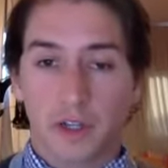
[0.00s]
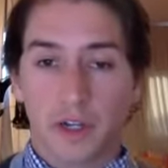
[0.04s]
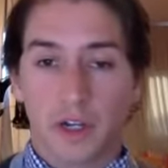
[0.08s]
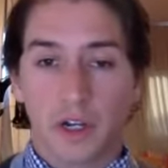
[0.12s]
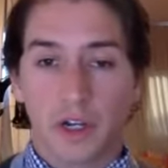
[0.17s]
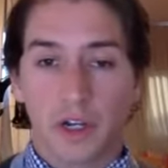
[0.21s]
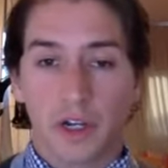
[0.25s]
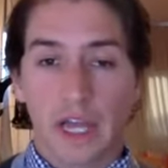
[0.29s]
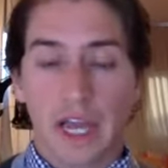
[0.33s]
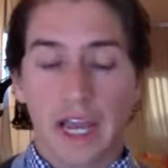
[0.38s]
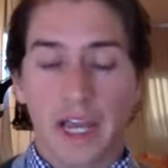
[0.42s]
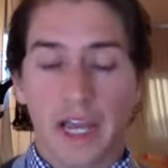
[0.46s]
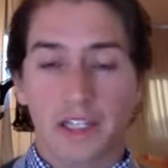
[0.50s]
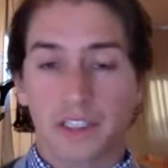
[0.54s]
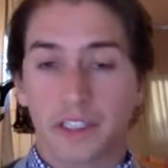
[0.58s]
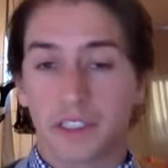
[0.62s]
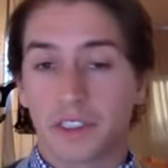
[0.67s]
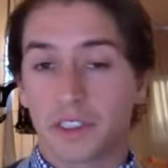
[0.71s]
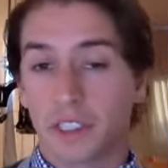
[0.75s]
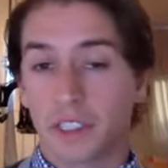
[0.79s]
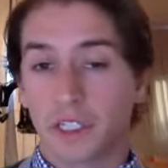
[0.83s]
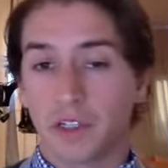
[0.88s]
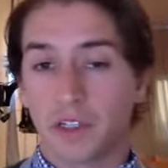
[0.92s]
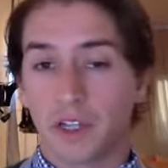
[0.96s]
on
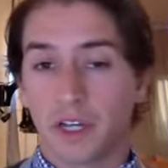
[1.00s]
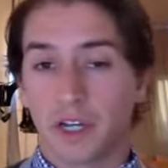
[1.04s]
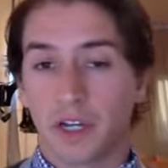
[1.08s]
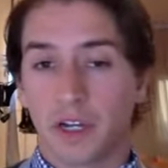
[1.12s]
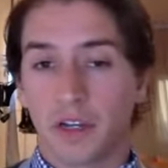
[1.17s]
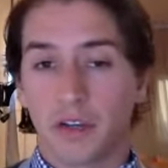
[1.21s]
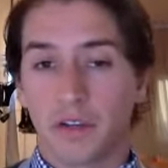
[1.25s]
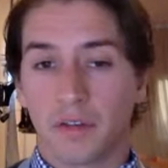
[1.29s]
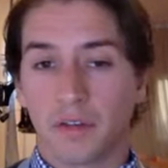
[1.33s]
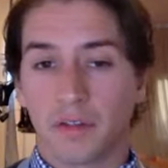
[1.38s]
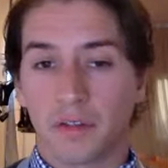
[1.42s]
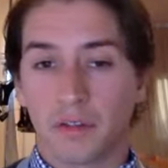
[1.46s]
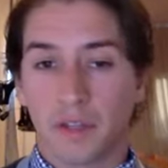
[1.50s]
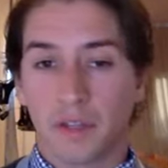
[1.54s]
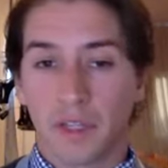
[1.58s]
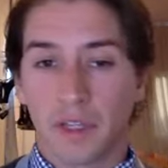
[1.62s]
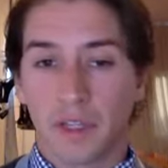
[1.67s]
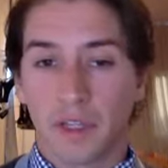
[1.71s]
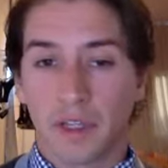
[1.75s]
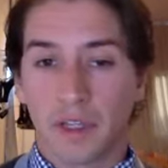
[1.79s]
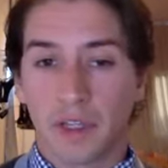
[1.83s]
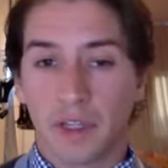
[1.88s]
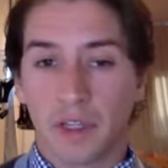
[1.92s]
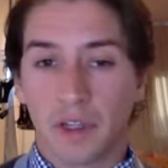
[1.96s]
accessing a lot of
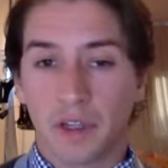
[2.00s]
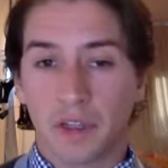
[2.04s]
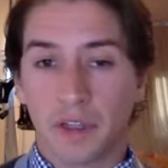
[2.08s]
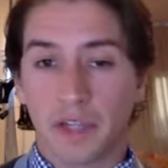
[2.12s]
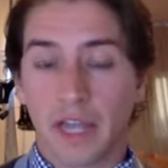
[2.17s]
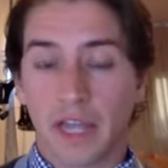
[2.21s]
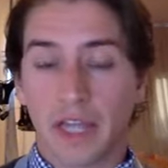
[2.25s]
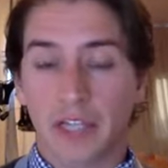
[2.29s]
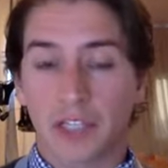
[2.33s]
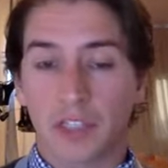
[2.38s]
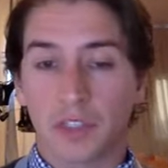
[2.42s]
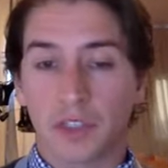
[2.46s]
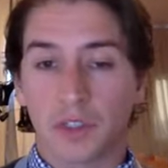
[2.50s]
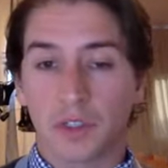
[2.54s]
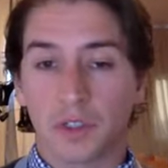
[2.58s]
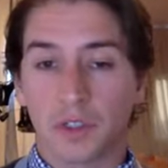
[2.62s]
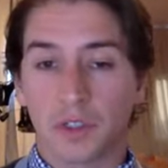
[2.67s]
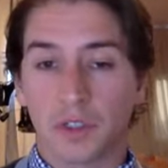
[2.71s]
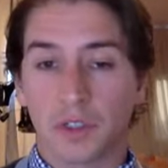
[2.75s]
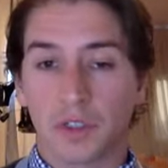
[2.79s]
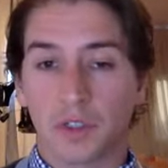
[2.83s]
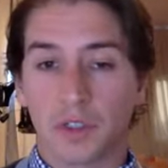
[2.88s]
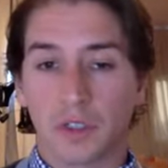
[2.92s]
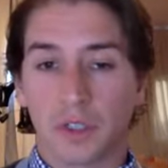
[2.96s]
the uh,
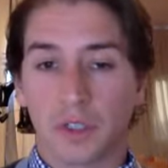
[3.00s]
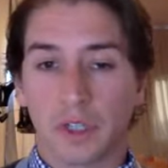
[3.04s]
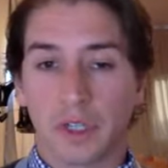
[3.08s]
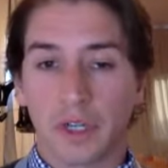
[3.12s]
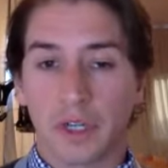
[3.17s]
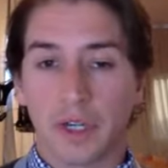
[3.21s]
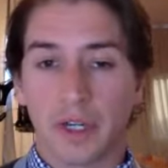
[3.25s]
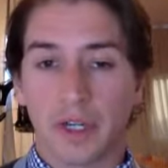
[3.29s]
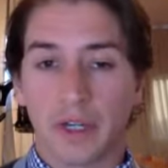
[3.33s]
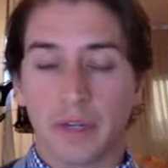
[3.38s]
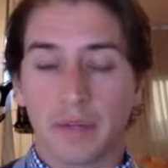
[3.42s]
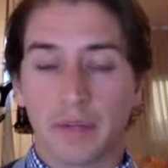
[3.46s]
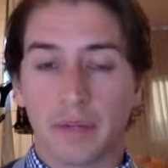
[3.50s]
natural uh,